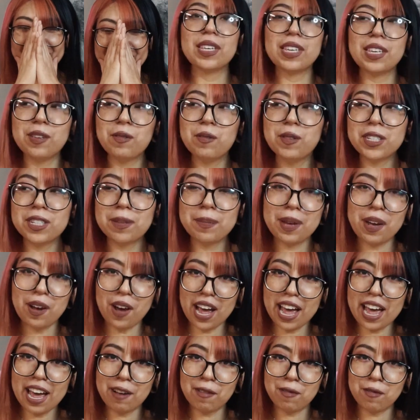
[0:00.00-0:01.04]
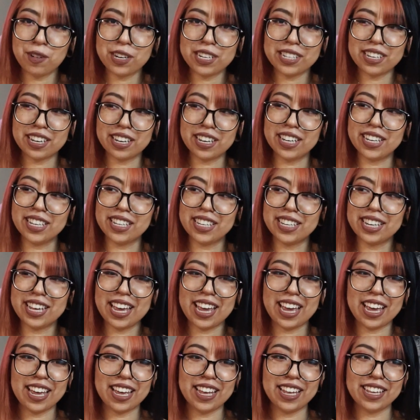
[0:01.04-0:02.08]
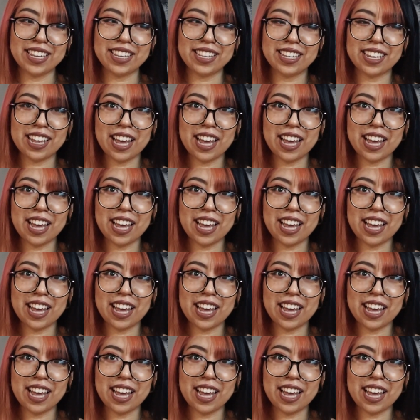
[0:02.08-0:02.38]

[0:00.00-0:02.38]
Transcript: It was about halfway done and